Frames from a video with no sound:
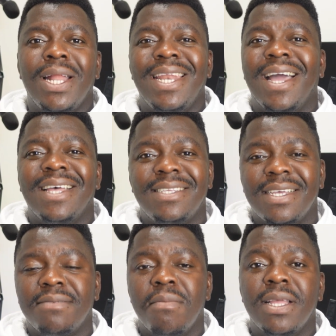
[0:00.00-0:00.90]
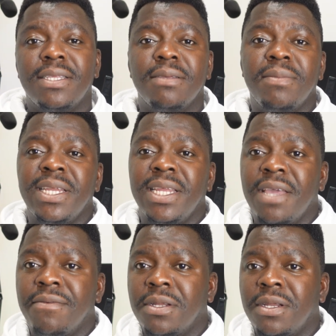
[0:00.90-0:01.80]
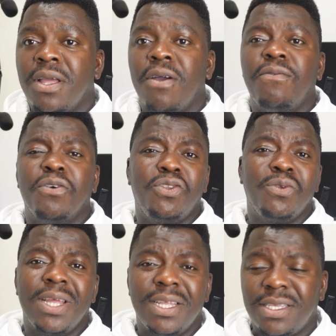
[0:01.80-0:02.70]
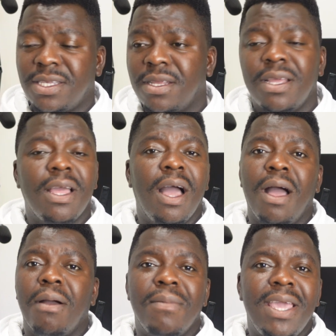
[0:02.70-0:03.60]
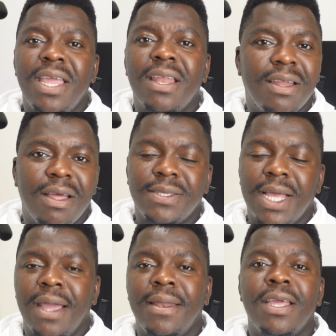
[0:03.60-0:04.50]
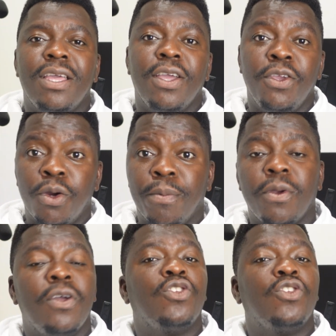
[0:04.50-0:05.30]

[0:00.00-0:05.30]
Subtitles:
the assessments being given for students in and outside Europe.